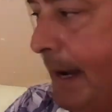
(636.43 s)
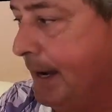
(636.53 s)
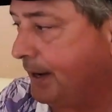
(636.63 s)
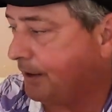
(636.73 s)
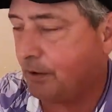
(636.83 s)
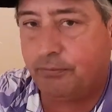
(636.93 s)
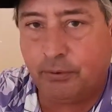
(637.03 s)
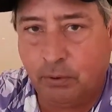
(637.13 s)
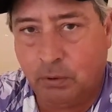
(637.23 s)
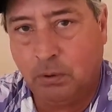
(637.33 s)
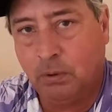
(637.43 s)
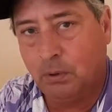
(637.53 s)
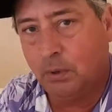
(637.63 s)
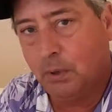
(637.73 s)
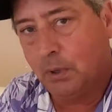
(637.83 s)

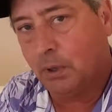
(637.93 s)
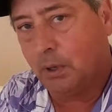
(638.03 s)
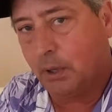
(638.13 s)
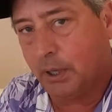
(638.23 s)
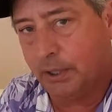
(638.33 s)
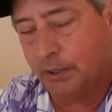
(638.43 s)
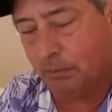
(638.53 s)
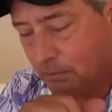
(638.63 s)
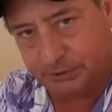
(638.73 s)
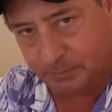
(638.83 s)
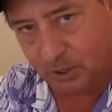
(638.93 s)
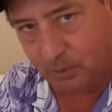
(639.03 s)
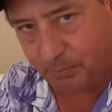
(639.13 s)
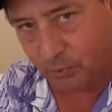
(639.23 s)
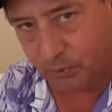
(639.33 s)
have a, a
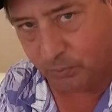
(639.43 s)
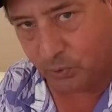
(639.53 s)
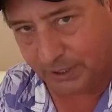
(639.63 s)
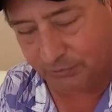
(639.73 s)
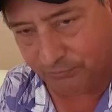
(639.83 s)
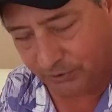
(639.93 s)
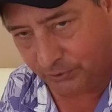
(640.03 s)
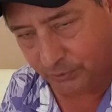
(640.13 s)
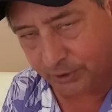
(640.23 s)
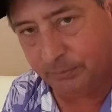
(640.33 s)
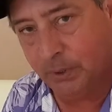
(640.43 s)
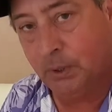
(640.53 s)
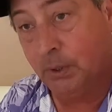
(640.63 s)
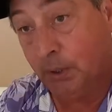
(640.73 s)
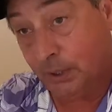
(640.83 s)
small portable AC unit
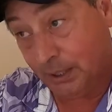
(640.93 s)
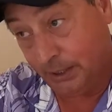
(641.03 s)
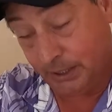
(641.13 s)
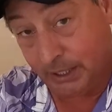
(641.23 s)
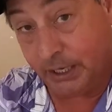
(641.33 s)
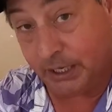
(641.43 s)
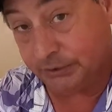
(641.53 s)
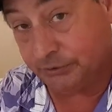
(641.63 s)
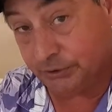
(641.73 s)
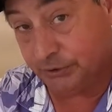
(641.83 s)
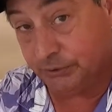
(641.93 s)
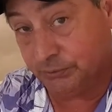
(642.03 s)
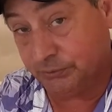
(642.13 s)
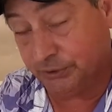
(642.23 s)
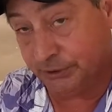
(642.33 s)
that I'd actually
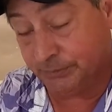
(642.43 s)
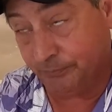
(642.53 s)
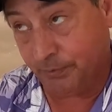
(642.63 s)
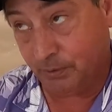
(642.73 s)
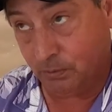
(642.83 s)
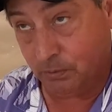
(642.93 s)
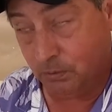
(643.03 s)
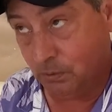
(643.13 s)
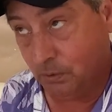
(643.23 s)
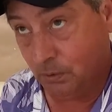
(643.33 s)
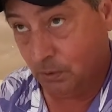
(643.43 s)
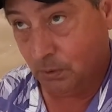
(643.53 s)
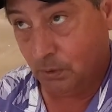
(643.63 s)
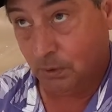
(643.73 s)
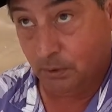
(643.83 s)
used in
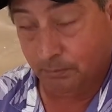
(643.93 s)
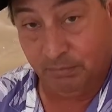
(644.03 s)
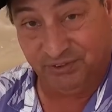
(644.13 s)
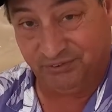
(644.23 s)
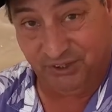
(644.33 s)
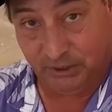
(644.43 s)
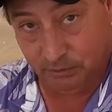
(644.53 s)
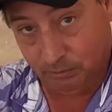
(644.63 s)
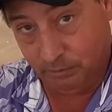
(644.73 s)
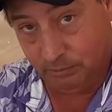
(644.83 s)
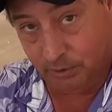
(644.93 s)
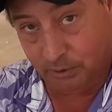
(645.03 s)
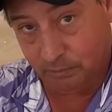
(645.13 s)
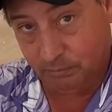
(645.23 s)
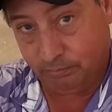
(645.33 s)
Ms. V,
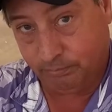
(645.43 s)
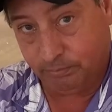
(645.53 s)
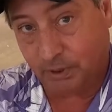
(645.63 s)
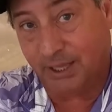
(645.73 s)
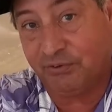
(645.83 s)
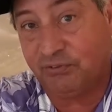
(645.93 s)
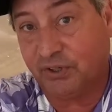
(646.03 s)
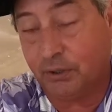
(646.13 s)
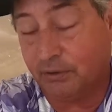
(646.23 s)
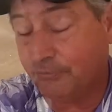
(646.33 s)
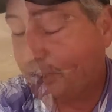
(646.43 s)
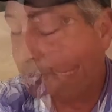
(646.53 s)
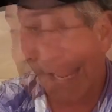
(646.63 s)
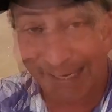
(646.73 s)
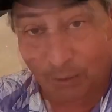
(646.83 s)
the Class CRV,
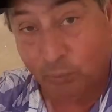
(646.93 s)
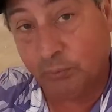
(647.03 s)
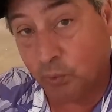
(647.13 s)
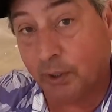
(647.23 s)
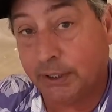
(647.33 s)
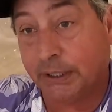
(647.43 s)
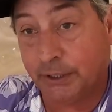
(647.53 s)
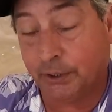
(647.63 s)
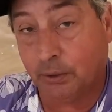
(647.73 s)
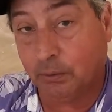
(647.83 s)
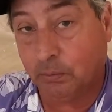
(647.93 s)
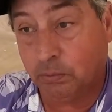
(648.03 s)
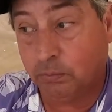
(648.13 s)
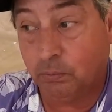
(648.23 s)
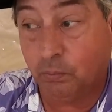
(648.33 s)
And it would work in here
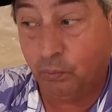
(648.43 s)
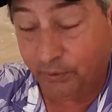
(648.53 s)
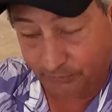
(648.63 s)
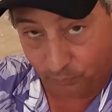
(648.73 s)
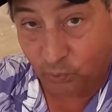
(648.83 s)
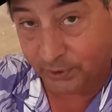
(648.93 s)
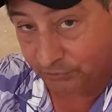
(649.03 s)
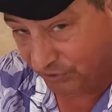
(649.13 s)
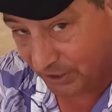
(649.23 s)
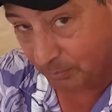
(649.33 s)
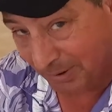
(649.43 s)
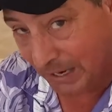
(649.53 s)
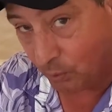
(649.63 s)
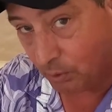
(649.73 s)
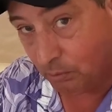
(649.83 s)
with 110
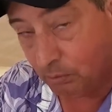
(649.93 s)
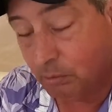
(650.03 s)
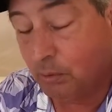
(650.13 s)
power.